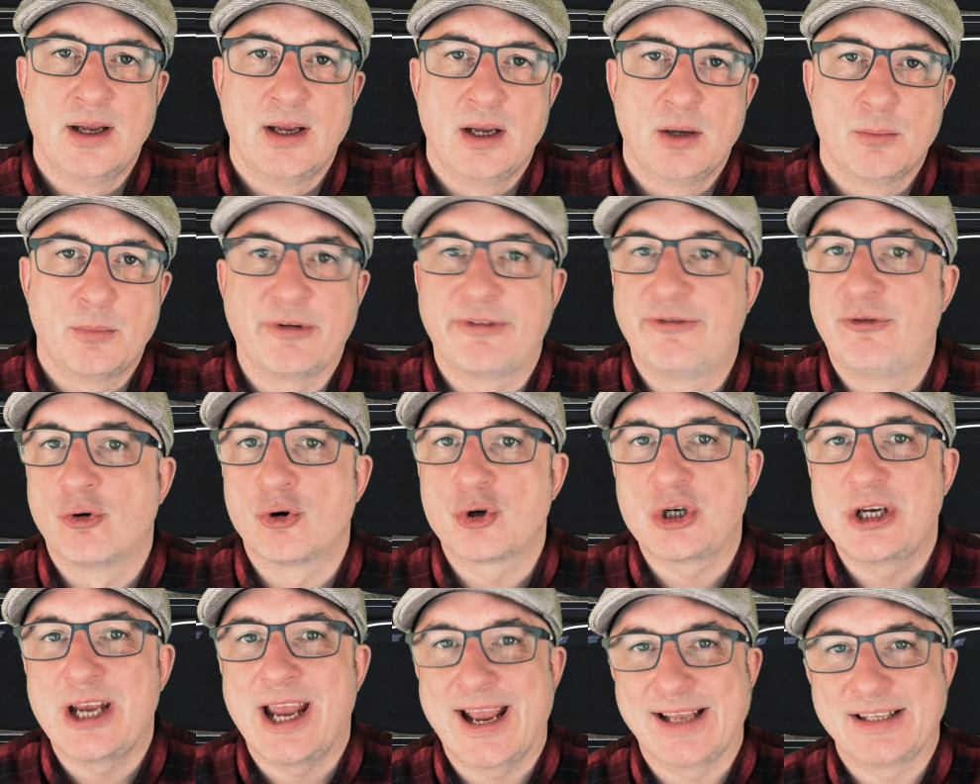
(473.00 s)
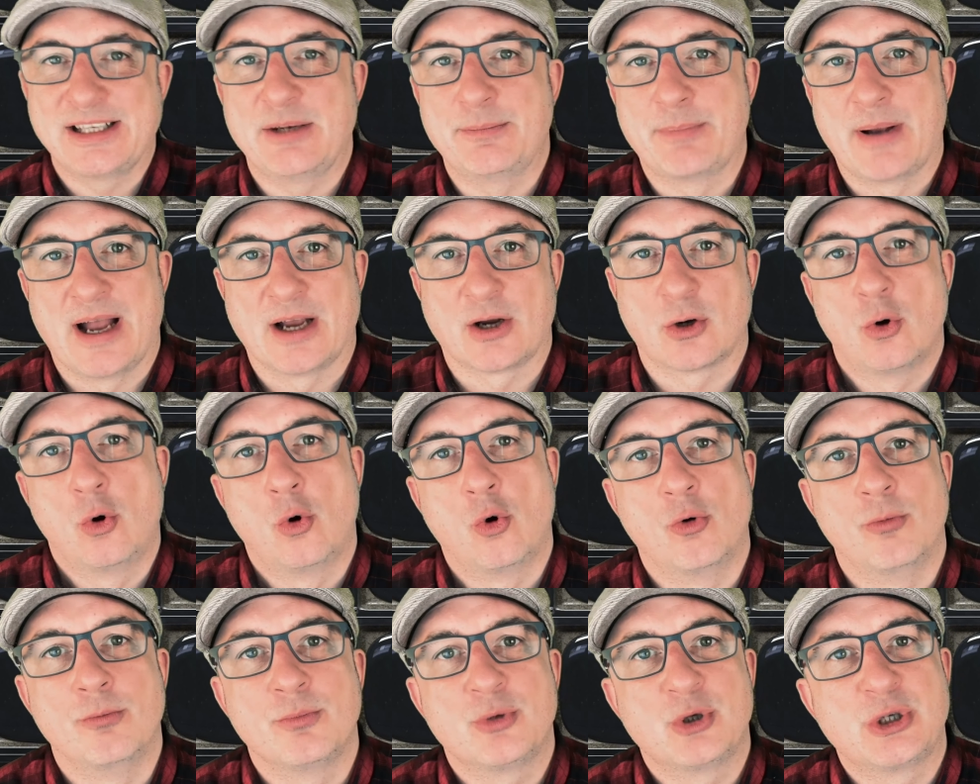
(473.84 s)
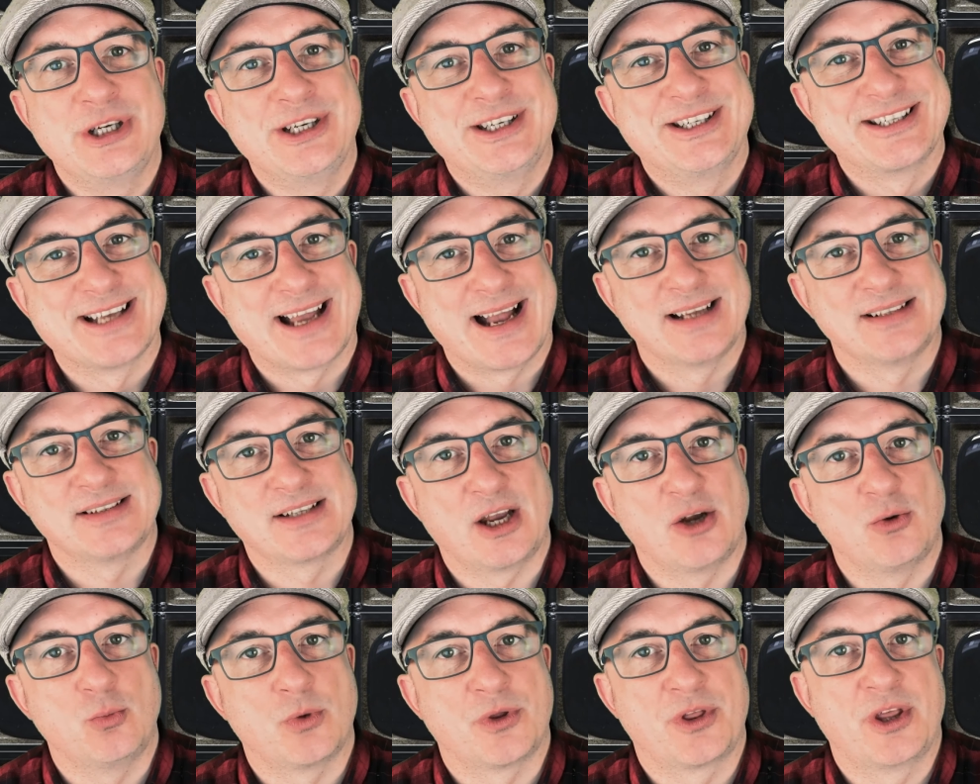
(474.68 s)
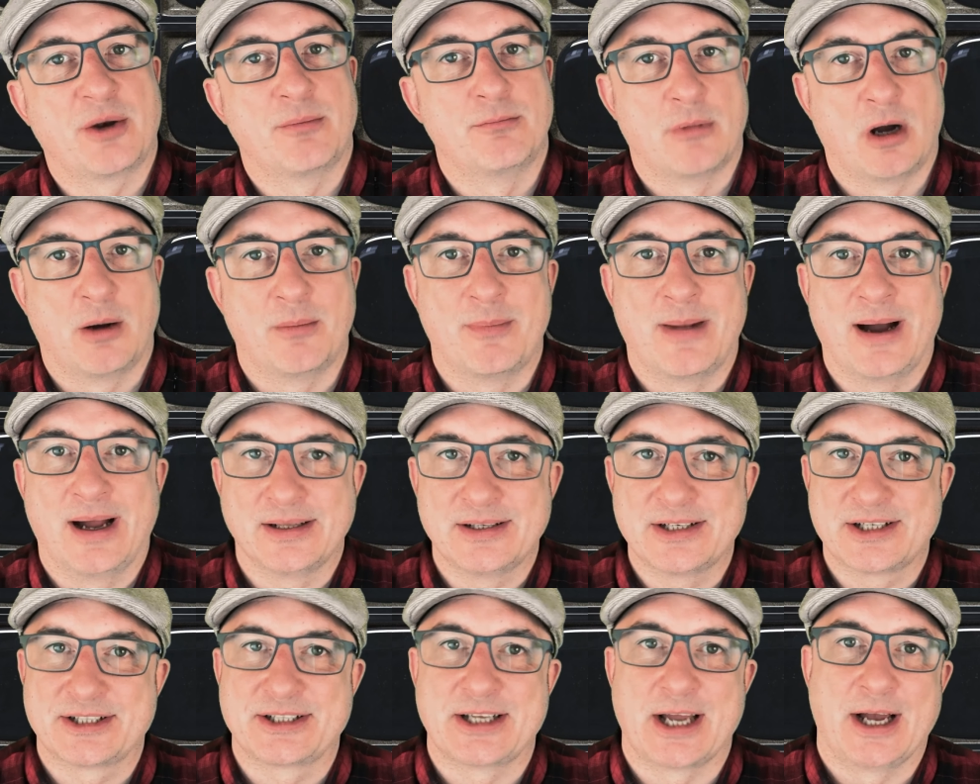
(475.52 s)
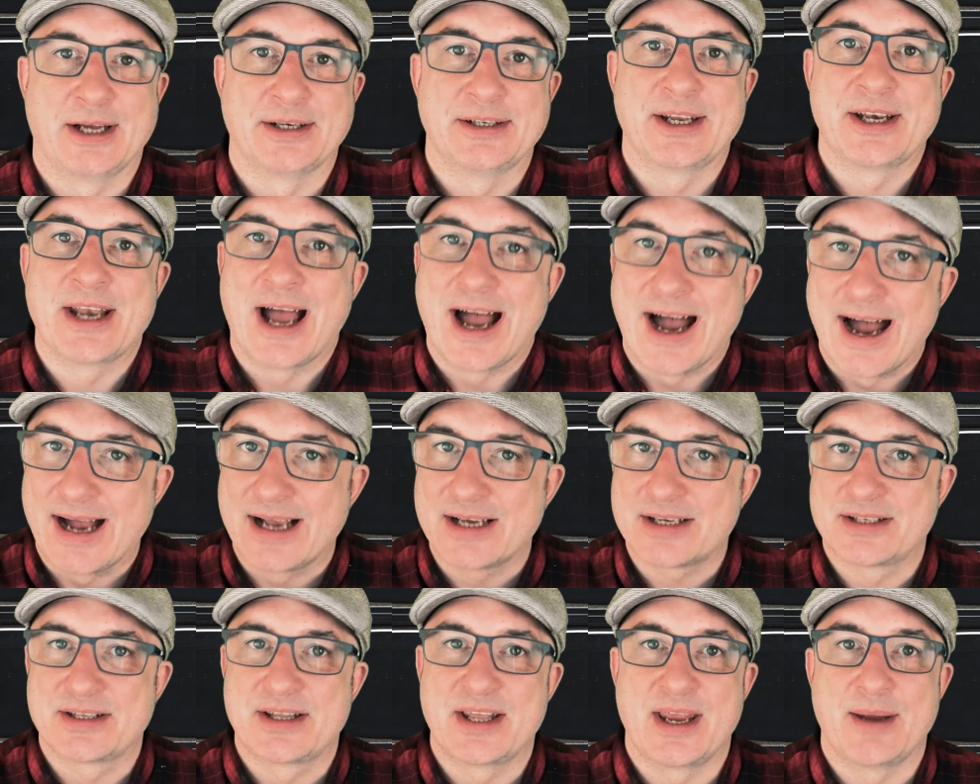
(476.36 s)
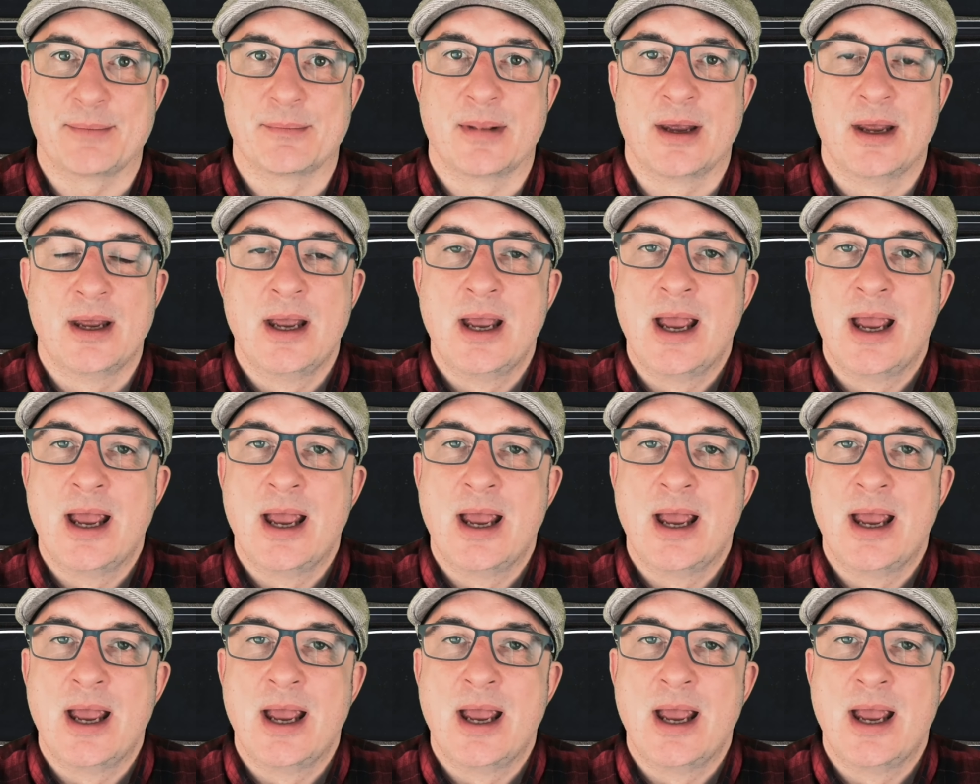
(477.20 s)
Before she headed back home, she sat down with her mum and Stan and asked them